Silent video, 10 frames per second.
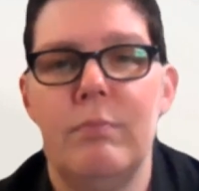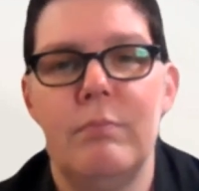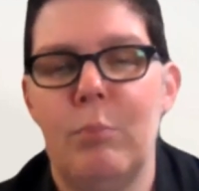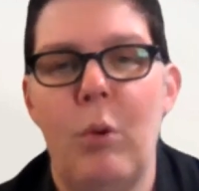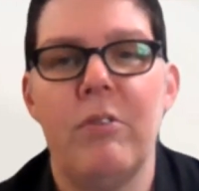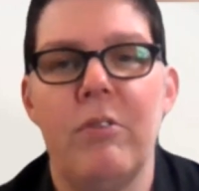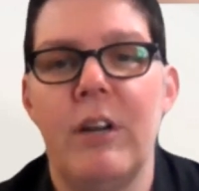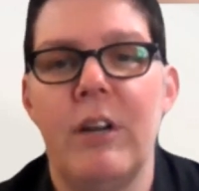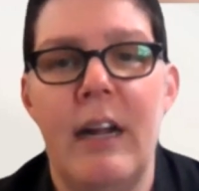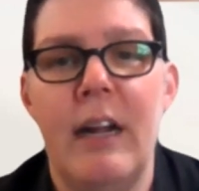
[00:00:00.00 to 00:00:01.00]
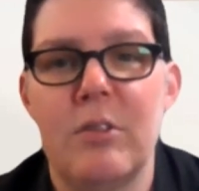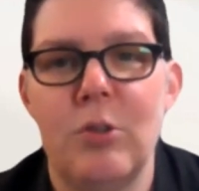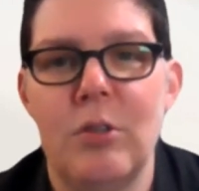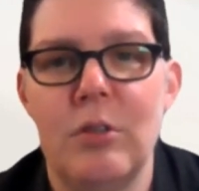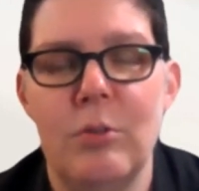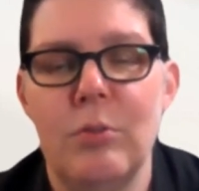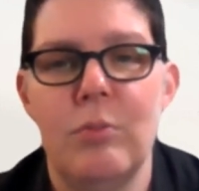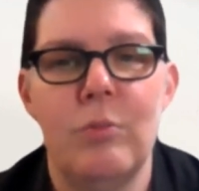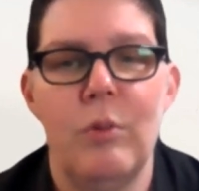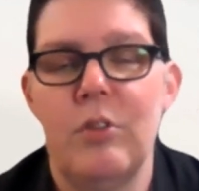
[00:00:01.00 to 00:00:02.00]
boyfriend in high school who
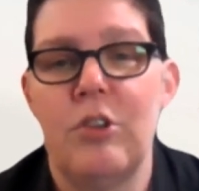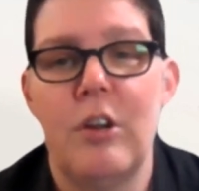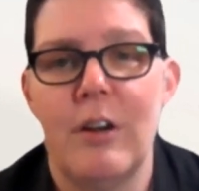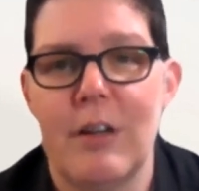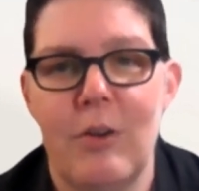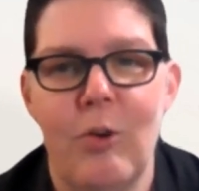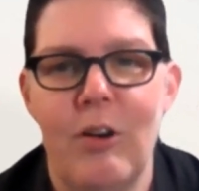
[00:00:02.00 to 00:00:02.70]
was a jerk,